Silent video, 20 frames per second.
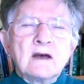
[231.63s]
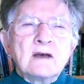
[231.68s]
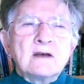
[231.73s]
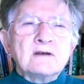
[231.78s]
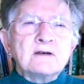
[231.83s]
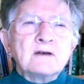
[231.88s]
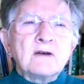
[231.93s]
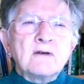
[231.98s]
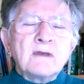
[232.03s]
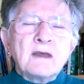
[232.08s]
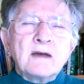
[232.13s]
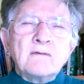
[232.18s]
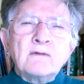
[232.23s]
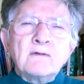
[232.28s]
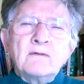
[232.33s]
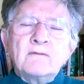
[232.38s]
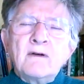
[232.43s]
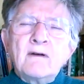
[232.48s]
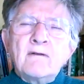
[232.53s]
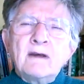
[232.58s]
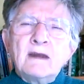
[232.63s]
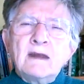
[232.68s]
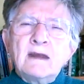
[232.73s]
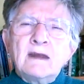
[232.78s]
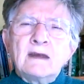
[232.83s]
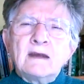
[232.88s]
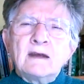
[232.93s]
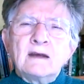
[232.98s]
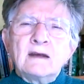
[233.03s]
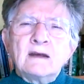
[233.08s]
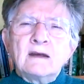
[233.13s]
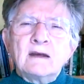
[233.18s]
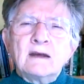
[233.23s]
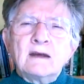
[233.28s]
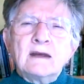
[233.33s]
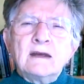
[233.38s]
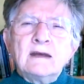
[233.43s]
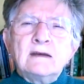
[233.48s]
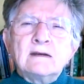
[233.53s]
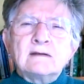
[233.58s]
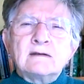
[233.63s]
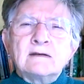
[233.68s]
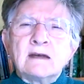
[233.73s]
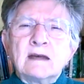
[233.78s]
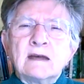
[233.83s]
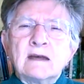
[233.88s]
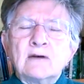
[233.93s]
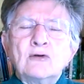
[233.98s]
So they were very easy,